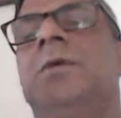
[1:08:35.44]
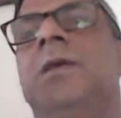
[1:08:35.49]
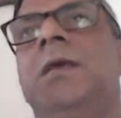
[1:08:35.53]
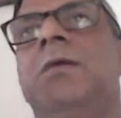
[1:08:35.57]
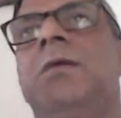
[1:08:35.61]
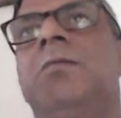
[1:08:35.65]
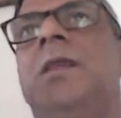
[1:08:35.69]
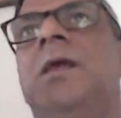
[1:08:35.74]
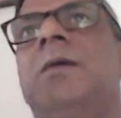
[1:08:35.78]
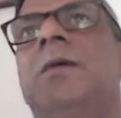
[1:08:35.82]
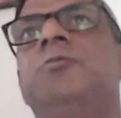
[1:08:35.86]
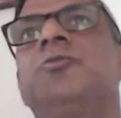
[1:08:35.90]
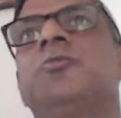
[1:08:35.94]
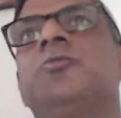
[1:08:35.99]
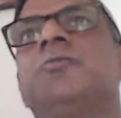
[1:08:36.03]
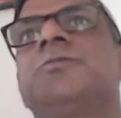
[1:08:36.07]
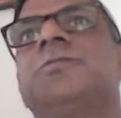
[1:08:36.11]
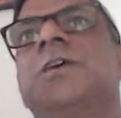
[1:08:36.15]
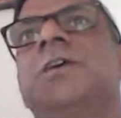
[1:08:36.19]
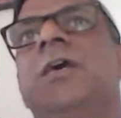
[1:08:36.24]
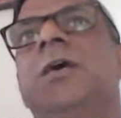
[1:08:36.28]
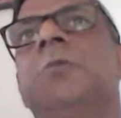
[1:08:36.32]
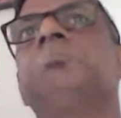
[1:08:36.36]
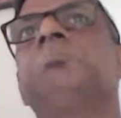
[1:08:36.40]
He will have to
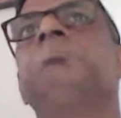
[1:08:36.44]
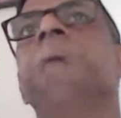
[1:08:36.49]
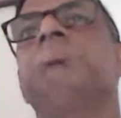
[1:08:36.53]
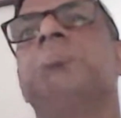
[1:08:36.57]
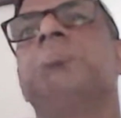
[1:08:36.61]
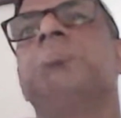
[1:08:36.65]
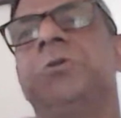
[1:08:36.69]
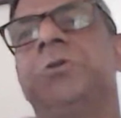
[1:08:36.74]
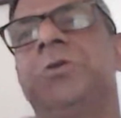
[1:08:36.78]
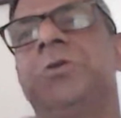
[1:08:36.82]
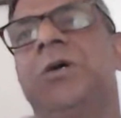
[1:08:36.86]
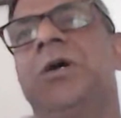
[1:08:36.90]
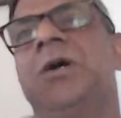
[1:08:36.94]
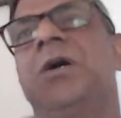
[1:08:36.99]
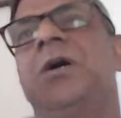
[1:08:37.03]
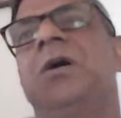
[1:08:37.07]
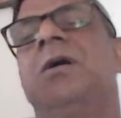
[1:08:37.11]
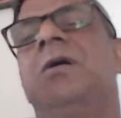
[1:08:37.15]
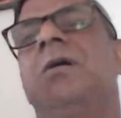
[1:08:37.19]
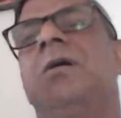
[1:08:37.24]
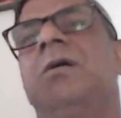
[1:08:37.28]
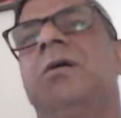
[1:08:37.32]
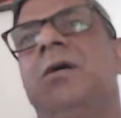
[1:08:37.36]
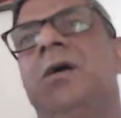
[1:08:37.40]
say, oh
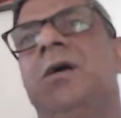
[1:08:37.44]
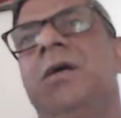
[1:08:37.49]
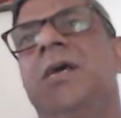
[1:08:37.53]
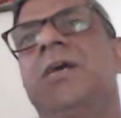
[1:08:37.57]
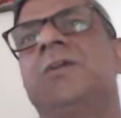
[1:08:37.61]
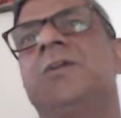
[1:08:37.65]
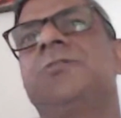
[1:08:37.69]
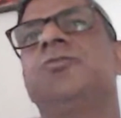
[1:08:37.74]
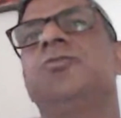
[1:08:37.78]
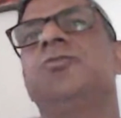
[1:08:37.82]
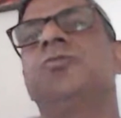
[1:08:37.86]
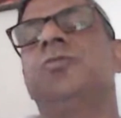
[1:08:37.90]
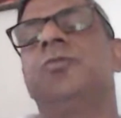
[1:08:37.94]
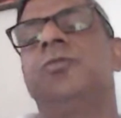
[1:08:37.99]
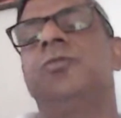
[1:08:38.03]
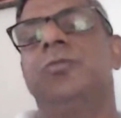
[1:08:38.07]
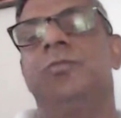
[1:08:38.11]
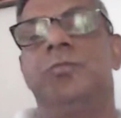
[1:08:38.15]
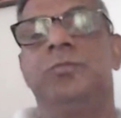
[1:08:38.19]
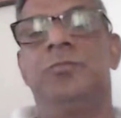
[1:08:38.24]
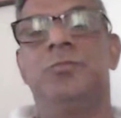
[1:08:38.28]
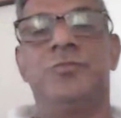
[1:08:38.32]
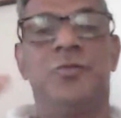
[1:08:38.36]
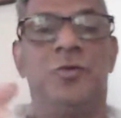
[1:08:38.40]
yeah, I had to.
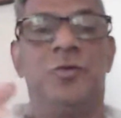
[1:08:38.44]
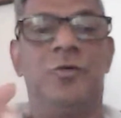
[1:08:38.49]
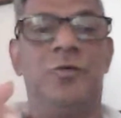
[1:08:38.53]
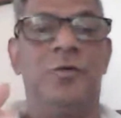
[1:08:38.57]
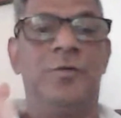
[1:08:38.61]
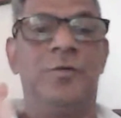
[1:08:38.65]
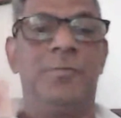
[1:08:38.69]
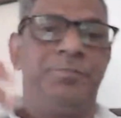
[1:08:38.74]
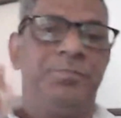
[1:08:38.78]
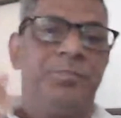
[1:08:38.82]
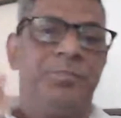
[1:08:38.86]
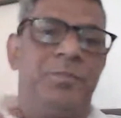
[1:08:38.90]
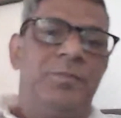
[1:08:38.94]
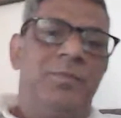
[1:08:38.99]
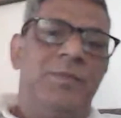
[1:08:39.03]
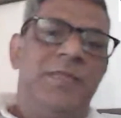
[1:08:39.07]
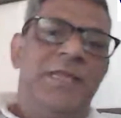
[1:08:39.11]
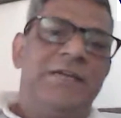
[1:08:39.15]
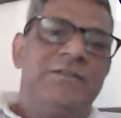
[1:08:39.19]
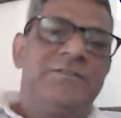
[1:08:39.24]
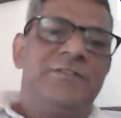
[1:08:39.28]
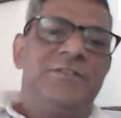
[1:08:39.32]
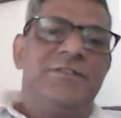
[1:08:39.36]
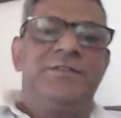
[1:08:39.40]
So
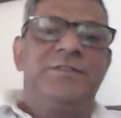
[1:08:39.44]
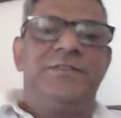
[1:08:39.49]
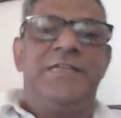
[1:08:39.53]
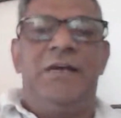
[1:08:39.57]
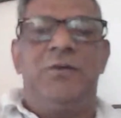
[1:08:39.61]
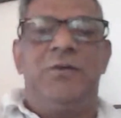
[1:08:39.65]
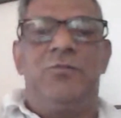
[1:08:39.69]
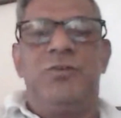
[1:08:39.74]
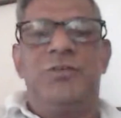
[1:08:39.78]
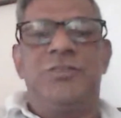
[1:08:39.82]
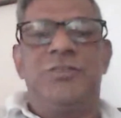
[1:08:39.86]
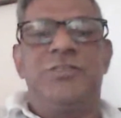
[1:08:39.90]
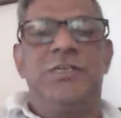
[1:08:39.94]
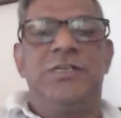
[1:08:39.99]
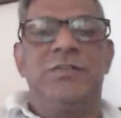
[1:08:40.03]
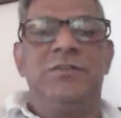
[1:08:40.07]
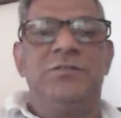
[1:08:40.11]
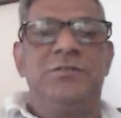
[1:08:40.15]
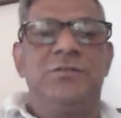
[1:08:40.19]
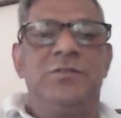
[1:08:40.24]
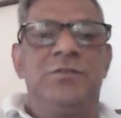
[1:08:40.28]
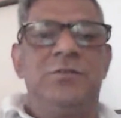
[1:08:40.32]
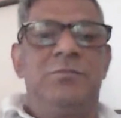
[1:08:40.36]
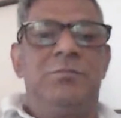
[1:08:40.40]
that's tag
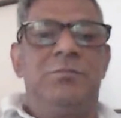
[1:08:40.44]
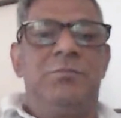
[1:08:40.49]
questions.